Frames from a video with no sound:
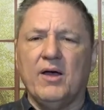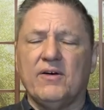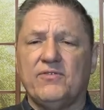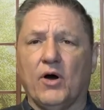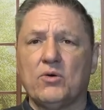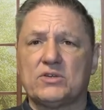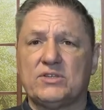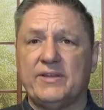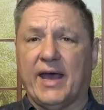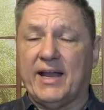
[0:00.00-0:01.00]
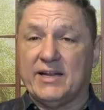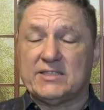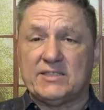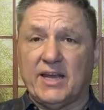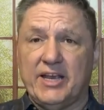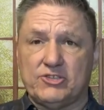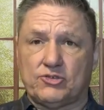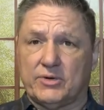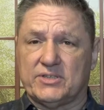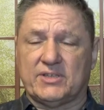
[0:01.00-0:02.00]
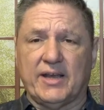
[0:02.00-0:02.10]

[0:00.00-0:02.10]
Folks, that is dangerous.